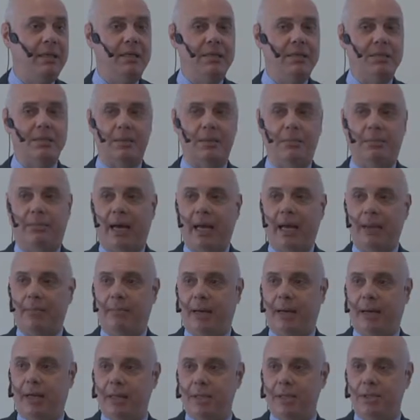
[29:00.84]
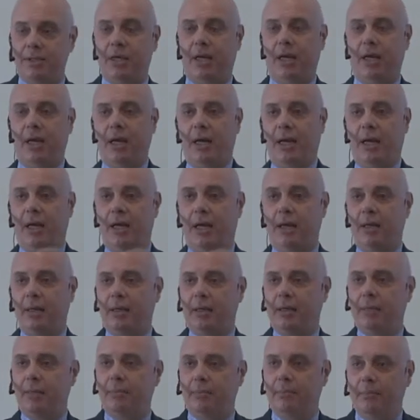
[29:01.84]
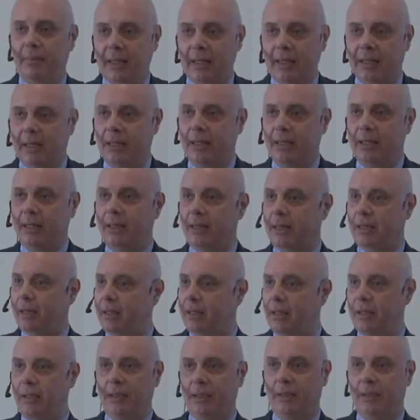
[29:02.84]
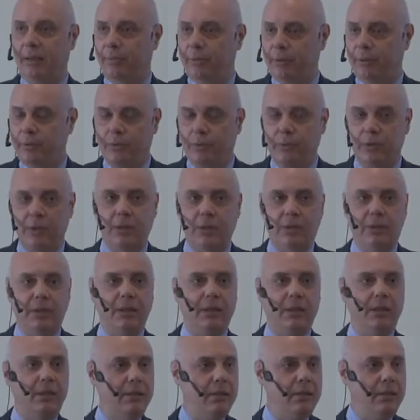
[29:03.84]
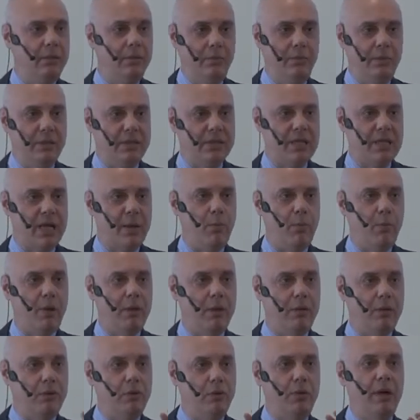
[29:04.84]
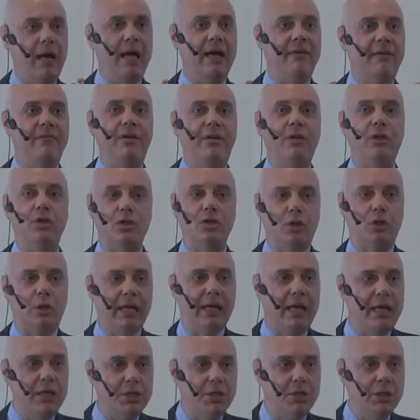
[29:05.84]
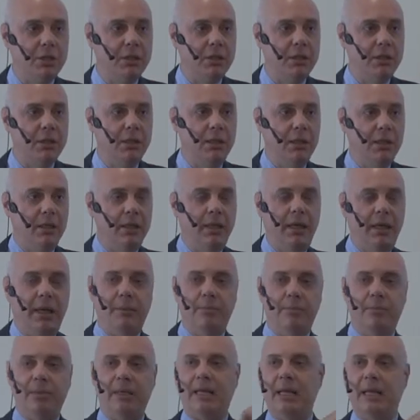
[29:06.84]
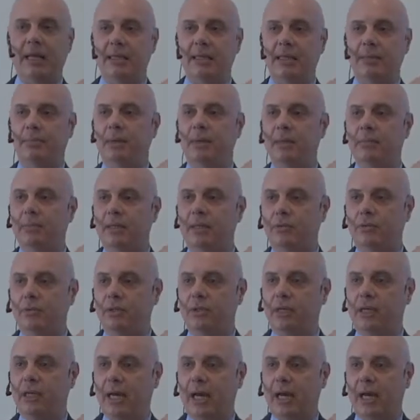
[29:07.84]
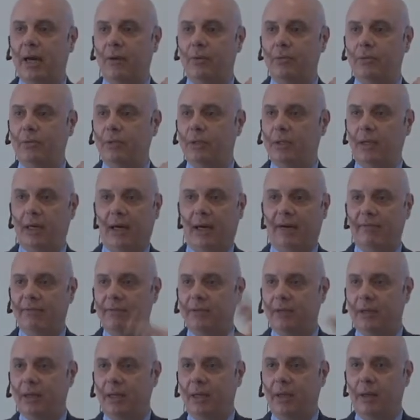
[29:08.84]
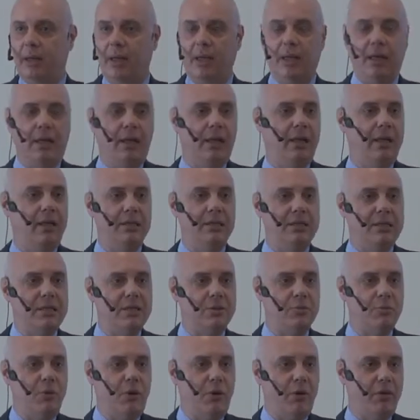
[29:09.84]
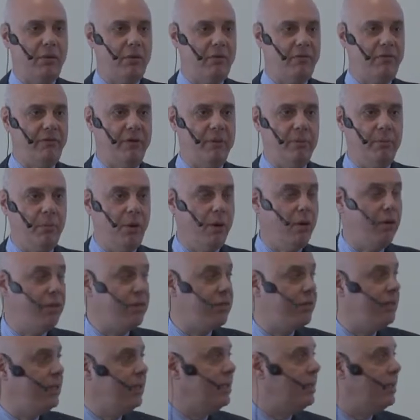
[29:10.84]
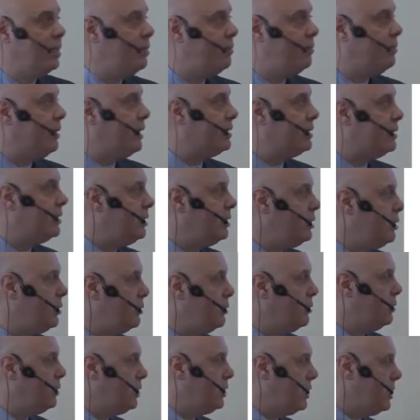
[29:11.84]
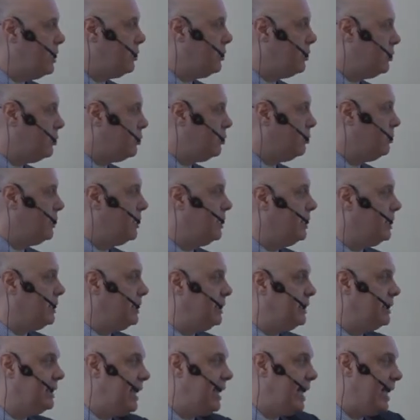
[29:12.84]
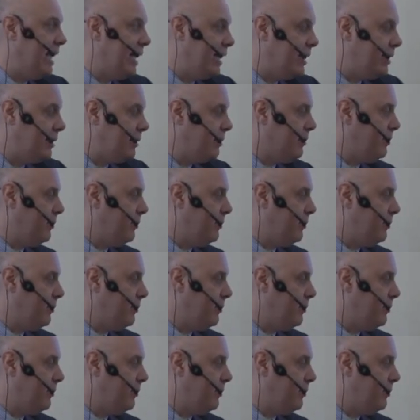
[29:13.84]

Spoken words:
means buying market share, making the opportunity with someone to have an installation and be ready maybe to take out after 6 months or 3 months, but you need to be there.